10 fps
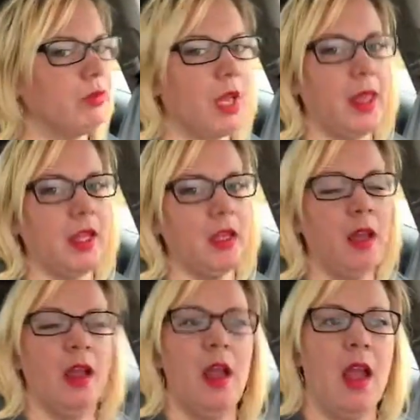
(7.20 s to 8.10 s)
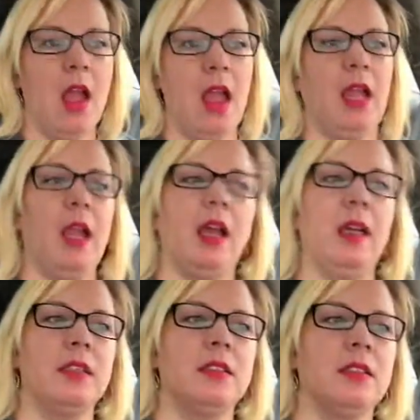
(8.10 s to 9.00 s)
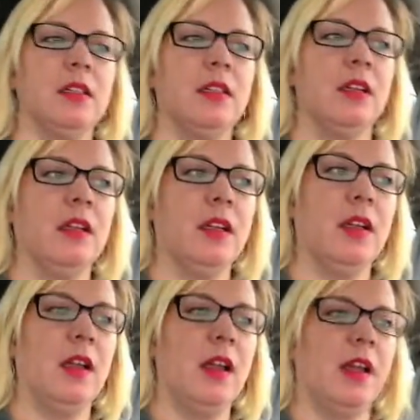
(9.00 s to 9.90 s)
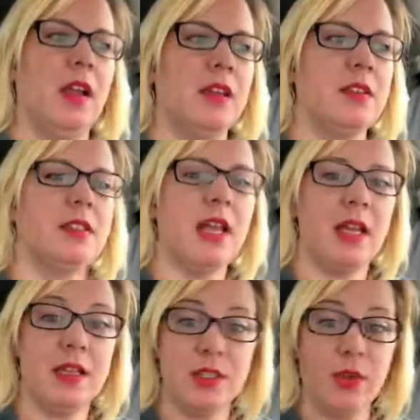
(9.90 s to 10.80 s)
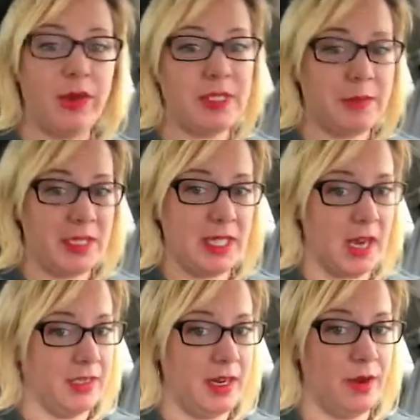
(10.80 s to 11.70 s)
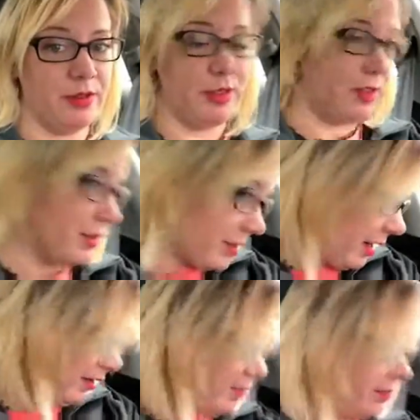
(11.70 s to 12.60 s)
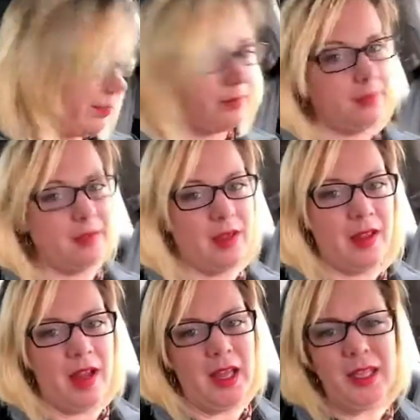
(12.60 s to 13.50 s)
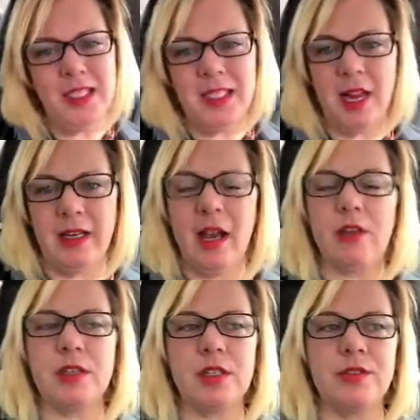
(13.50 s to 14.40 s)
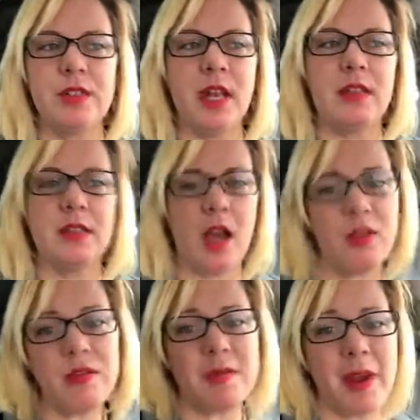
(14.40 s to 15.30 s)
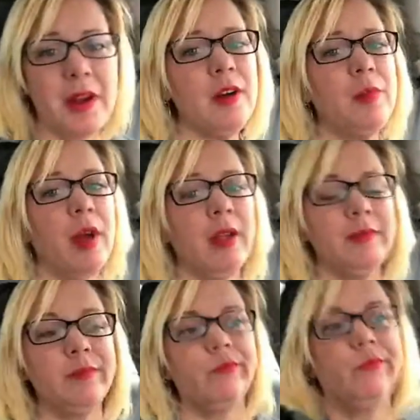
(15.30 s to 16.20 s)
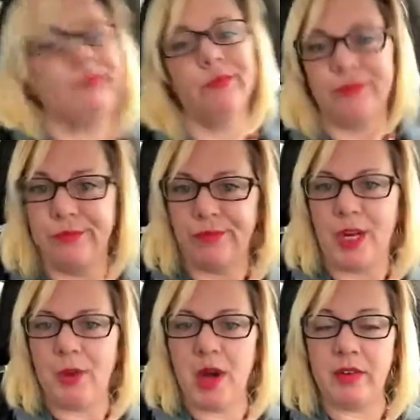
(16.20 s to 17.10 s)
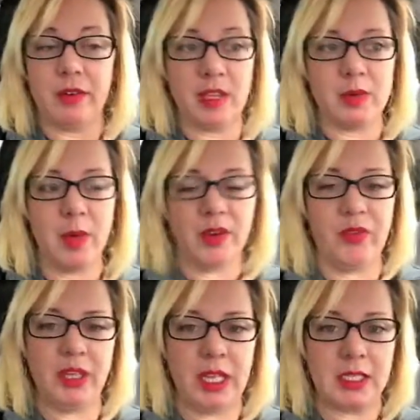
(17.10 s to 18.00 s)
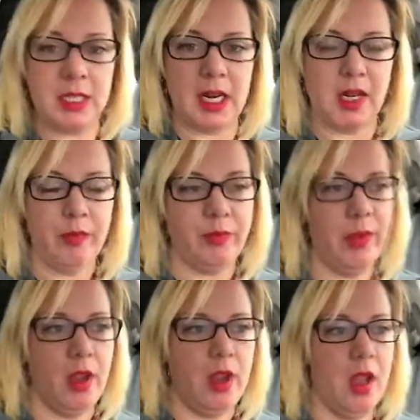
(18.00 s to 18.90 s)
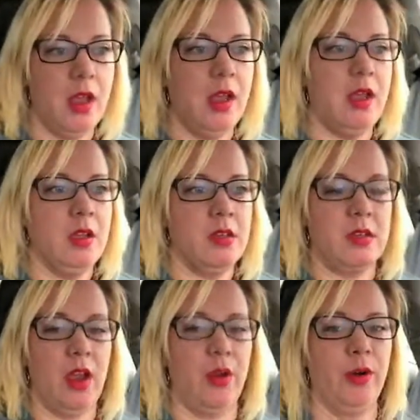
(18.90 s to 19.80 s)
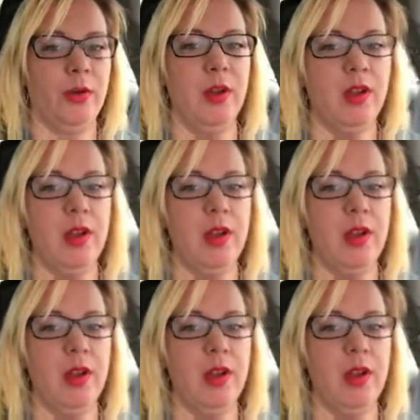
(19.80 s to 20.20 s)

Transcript: I think. And today is going to be Tiny House Thursday. I think Tiny House Tuesday sounds better, but whatever. That's what I feel like today. So